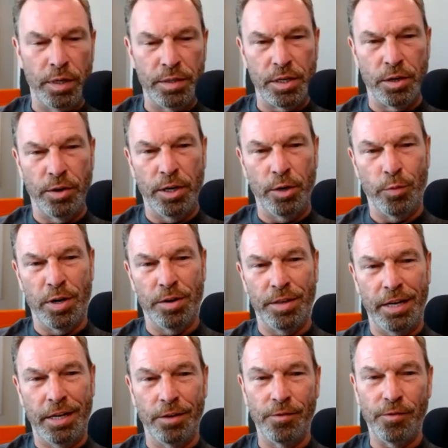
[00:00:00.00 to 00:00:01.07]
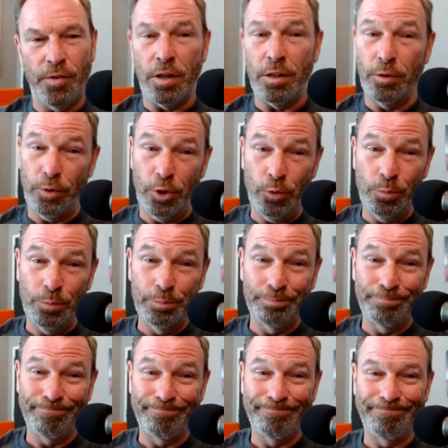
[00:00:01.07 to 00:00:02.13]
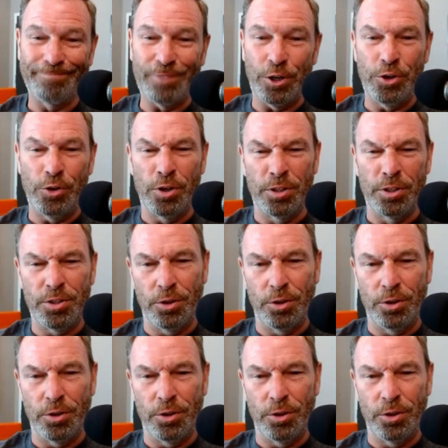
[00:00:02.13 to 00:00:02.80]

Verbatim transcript: is there anywhere they can follow you? Are you on